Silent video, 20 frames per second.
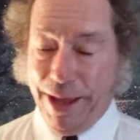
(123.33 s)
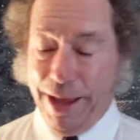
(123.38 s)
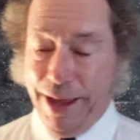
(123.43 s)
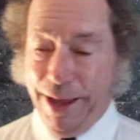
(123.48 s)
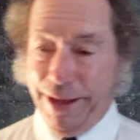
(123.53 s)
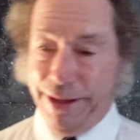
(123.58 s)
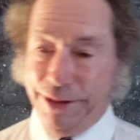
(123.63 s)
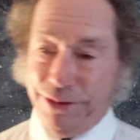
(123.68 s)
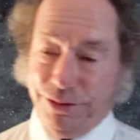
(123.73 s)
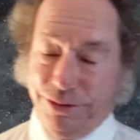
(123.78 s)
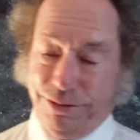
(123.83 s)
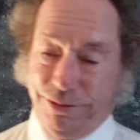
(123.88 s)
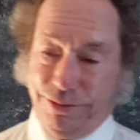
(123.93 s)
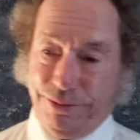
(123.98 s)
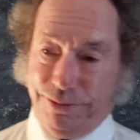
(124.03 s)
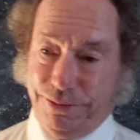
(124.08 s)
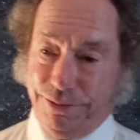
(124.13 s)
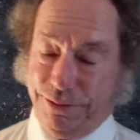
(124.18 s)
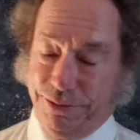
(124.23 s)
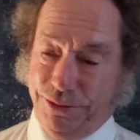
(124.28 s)
And
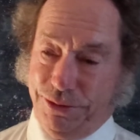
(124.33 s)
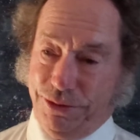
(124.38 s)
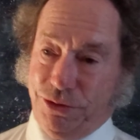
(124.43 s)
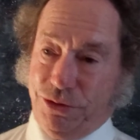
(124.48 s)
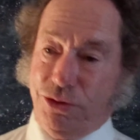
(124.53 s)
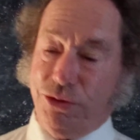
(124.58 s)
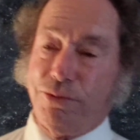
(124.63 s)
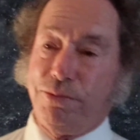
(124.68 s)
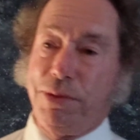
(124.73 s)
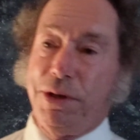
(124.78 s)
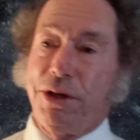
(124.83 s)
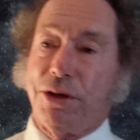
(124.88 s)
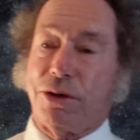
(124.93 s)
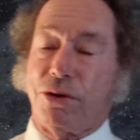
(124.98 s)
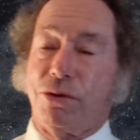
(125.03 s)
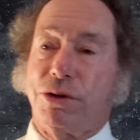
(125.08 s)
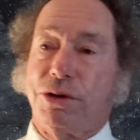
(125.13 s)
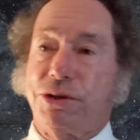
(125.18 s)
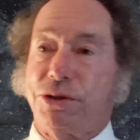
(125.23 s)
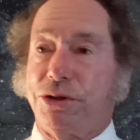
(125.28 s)
to be a
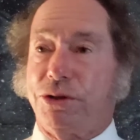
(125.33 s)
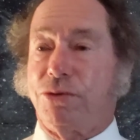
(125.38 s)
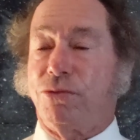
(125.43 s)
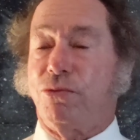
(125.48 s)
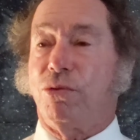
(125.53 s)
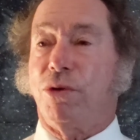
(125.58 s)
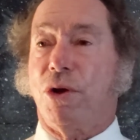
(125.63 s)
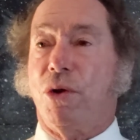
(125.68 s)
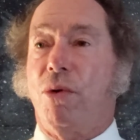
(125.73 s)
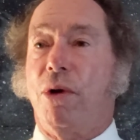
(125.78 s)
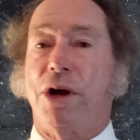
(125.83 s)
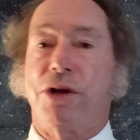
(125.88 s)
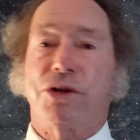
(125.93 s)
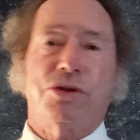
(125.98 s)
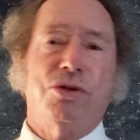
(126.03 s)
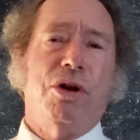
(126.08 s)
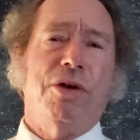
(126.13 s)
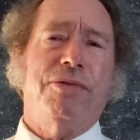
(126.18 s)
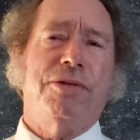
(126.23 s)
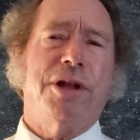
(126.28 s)
Christian
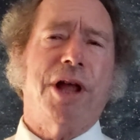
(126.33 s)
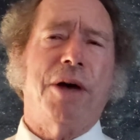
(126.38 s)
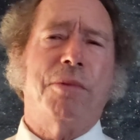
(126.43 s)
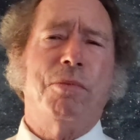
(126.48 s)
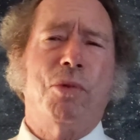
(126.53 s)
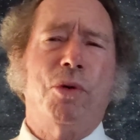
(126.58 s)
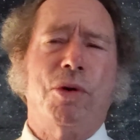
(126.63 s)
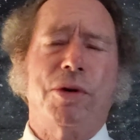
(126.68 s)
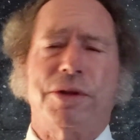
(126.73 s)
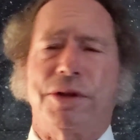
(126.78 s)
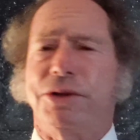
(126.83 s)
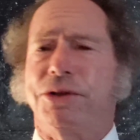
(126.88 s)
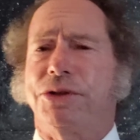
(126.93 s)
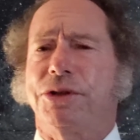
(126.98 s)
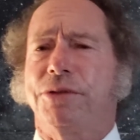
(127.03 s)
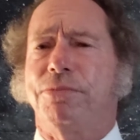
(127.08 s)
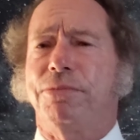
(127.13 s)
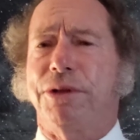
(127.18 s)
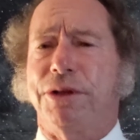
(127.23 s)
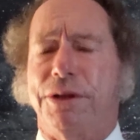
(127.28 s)
requires an awful lot more than
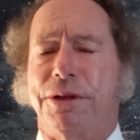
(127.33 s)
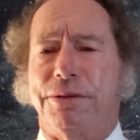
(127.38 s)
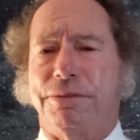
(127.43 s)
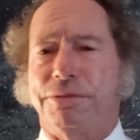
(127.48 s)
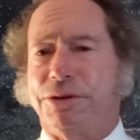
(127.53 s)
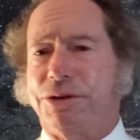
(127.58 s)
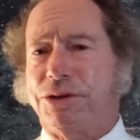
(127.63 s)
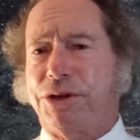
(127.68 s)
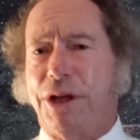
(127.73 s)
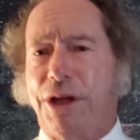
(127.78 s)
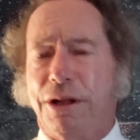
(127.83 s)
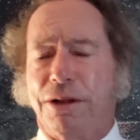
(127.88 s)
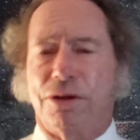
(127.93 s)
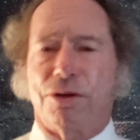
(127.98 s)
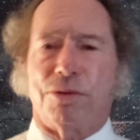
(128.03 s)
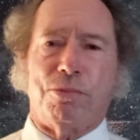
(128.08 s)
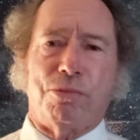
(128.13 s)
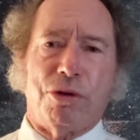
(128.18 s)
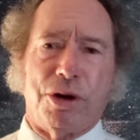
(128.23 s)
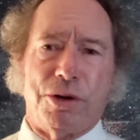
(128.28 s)
simply saying a
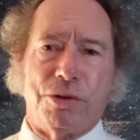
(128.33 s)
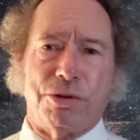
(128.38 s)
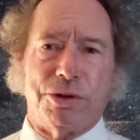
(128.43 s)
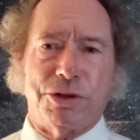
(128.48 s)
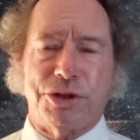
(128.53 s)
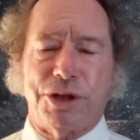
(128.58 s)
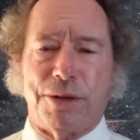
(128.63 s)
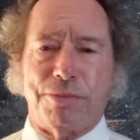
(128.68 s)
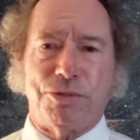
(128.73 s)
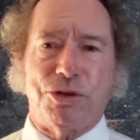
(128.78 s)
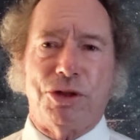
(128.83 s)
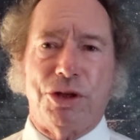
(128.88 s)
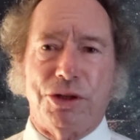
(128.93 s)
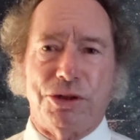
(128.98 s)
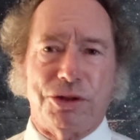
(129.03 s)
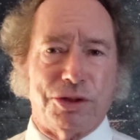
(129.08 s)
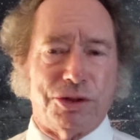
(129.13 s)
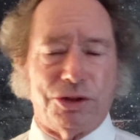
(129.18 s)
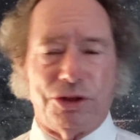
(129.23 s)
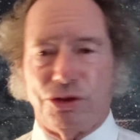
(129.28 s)
little prayer to accept
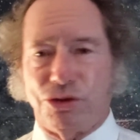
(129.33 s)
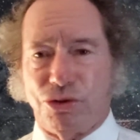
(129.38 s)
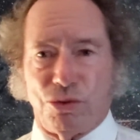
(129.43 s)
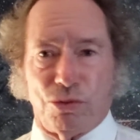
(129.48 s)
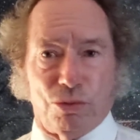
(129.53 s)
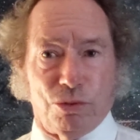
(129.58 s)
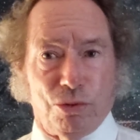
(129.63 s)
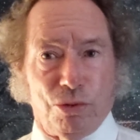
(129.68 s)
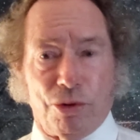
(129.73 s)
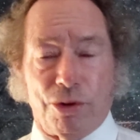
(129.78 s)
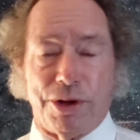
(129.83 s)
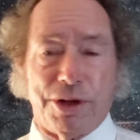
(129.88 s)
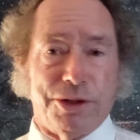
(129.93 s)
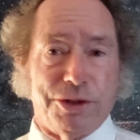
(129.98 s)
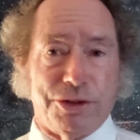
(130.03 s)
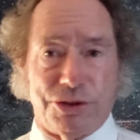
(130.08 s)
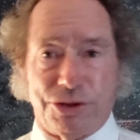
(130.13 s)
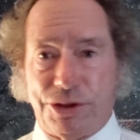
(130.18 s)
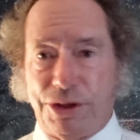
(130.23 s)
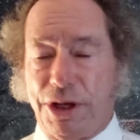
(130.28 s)
Jesus as your Lord
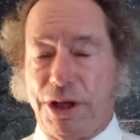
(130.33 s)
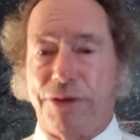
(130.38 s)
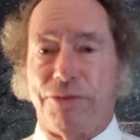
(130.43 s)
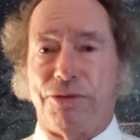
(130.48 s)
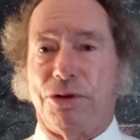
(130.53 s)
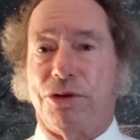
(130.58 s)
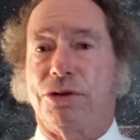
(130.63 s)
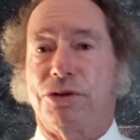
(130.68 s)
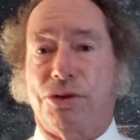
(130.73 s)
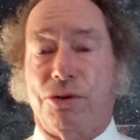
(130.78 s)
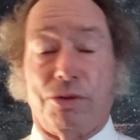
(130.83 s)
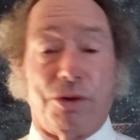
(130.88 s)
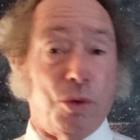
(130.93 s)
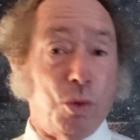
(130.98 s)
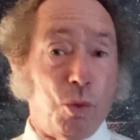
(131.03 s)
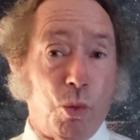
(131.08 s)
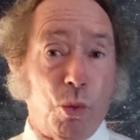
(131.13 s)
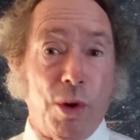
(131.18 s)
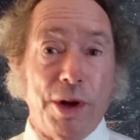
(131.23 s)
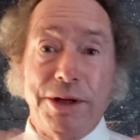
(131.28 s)
and Savior so
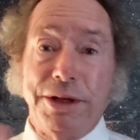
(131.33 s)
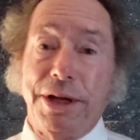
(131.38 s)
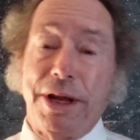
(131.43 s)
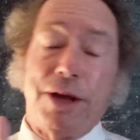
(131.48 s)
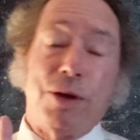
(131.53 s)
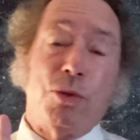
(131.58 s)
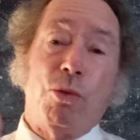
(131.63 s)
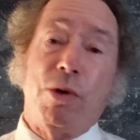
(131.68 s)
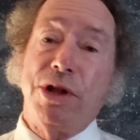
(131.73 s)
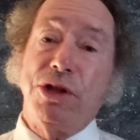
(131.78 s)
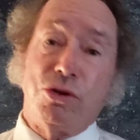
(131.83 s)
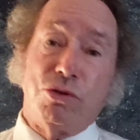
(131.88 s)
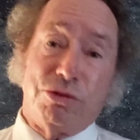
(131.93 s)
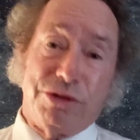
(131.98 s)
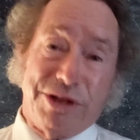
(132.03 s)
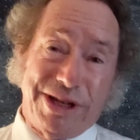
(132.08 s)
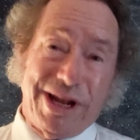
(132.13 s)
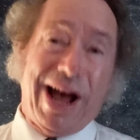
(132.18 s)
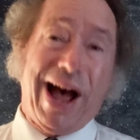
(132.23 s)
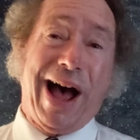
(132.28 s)
that one day when you
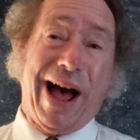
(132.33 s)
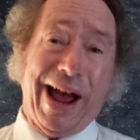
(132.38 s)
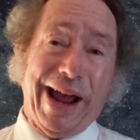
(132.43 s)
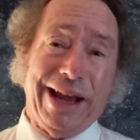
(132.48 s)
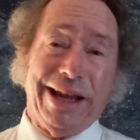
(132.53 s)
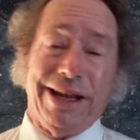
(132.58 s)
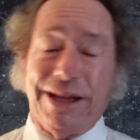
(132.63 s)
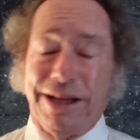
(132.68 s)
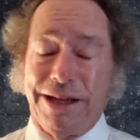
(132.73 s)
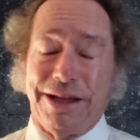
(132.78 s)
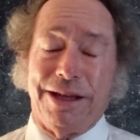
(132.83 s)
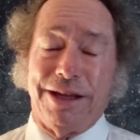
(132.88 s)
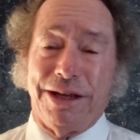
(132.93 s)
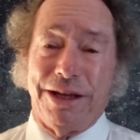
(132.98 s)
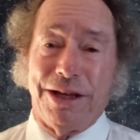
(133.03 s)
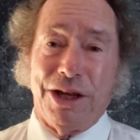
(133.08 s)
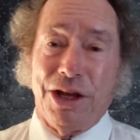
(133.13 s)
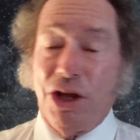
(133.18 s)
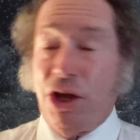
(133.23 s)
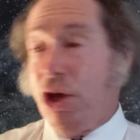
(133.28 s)
die,
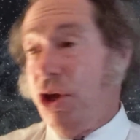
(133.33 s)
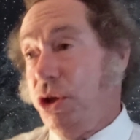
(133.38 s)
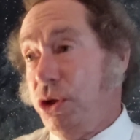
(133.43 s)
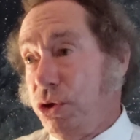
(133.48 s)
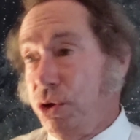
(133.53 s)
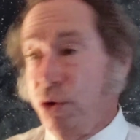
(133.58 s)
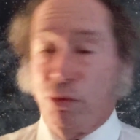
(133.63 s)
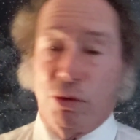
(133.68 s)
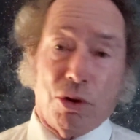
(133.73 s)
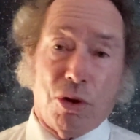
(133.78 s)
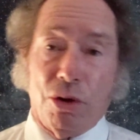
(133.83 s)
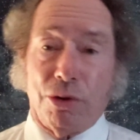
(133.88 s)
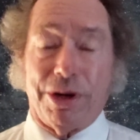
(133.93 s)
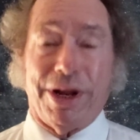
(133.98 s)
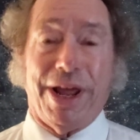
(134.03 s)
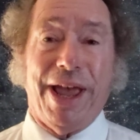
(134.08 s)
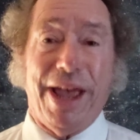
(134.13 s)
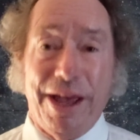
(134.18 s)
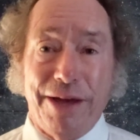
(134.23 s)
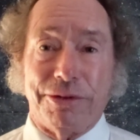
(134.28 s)
you will go
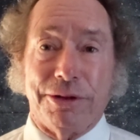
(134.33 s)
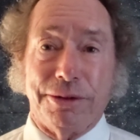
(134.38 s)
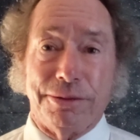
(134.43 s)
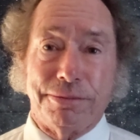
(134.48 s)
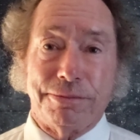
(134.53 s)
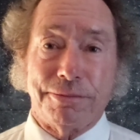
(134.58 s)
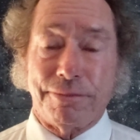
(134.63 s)
to heaven.